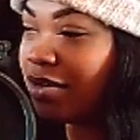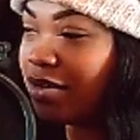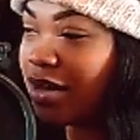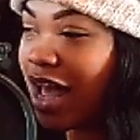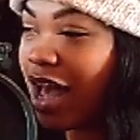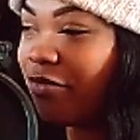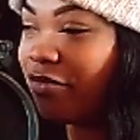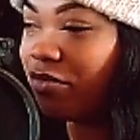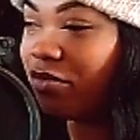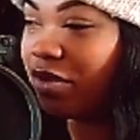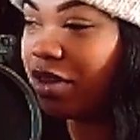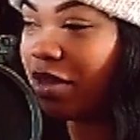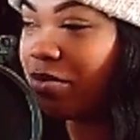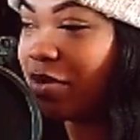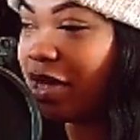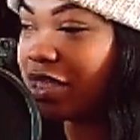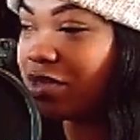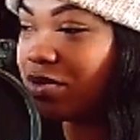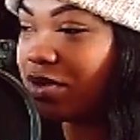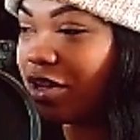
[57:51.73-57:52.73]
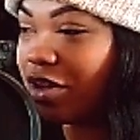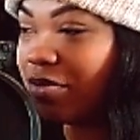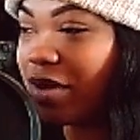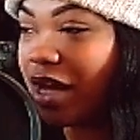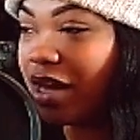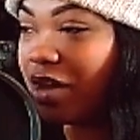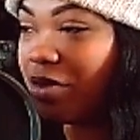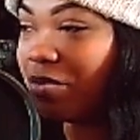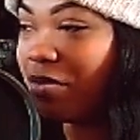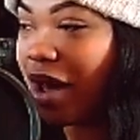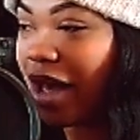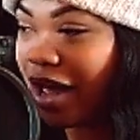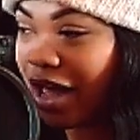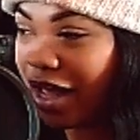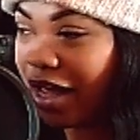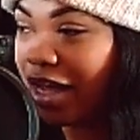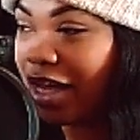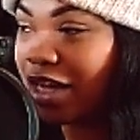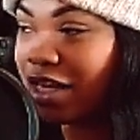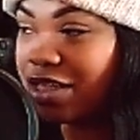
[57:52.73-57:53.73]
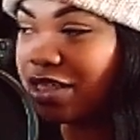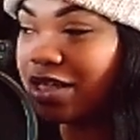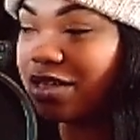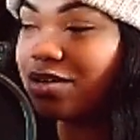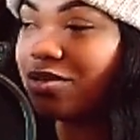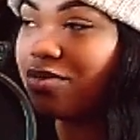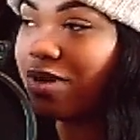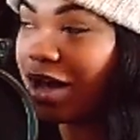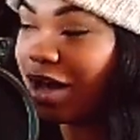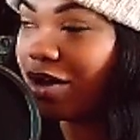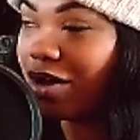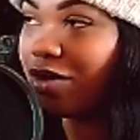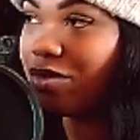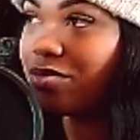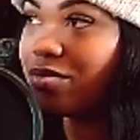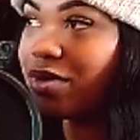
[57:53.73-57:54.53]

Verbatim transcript: haven't really messed with nobody my age in a while,